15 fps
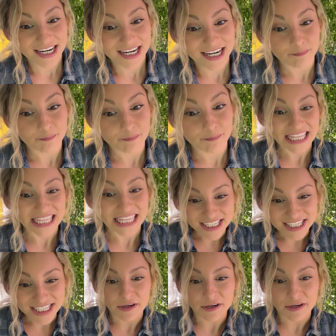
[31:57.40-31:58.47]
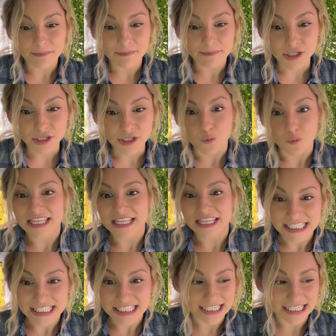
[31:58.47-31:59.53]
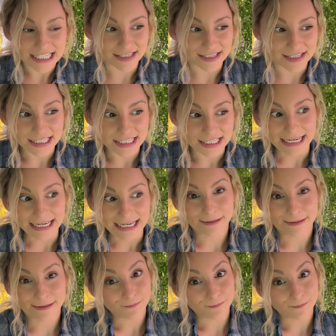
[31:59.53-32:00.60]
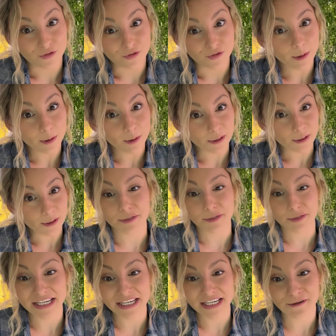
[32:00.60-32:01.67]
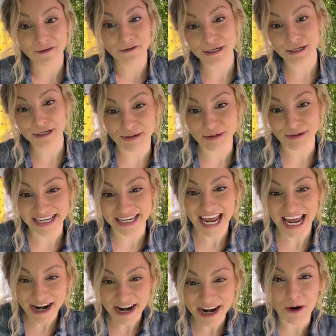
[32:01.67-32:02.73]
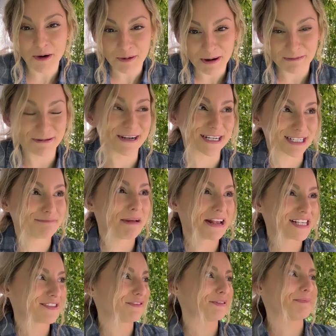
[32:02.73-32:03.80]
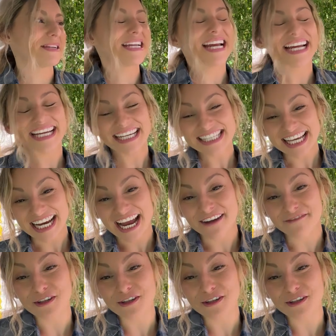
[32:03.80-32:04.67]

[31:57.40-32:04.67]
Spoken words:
But that's very much what this is. It's like, do what works best for you. And I don't know what works best for me. I guess I have